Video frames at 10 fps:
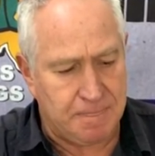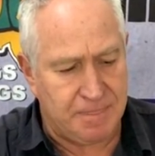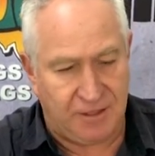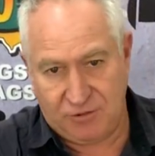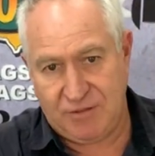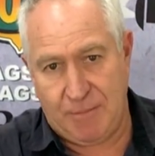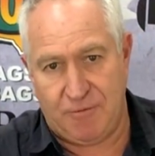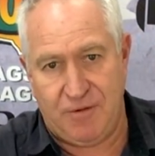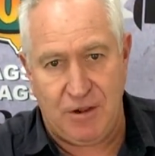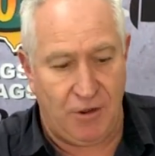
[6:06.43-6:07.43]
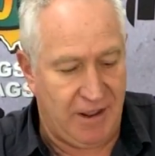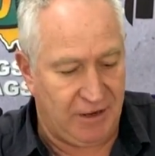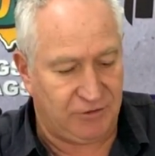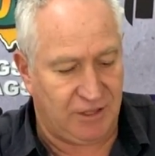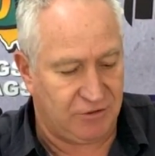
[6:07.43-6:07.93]
There's a separate video on
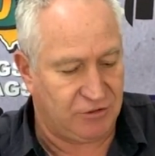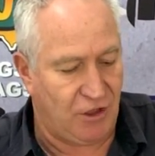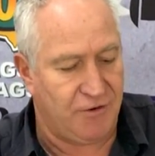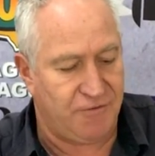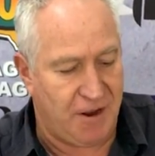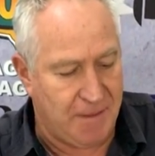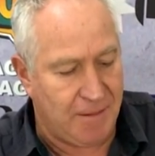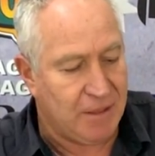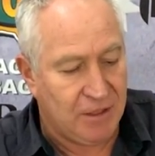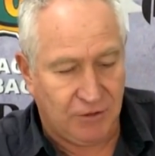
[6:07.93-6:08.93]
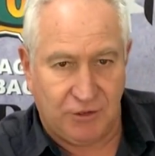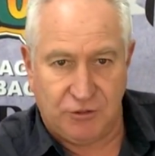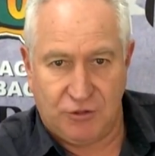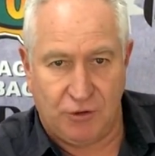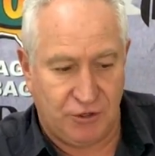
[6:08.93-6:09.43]
how to set the stone frame up, so I
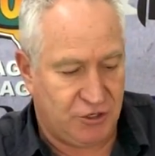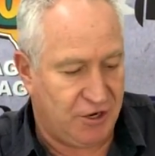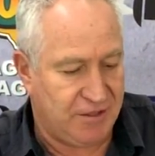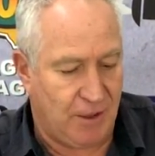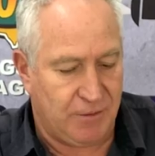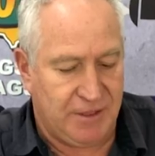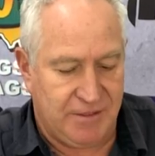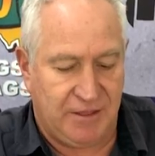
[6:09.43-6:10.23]
just thought I'd show you that one there.